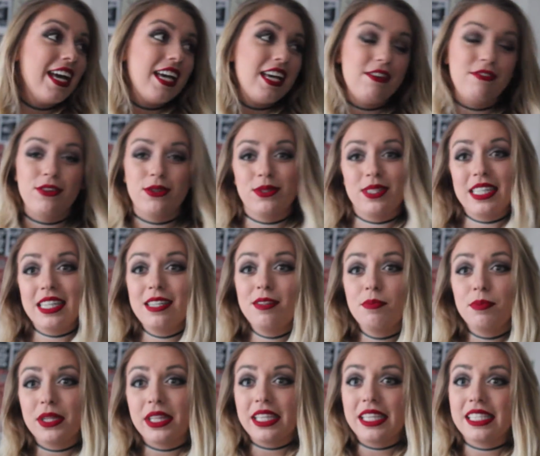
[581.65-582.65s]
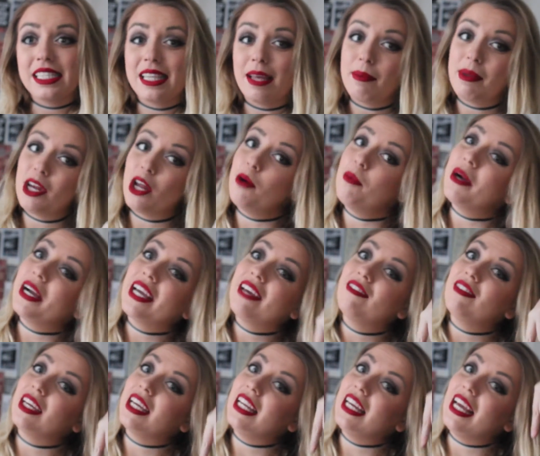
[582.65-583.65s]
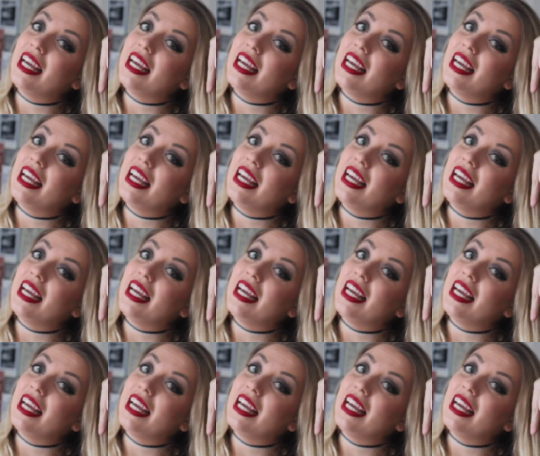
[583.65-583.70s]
If you did, please let me know by giving it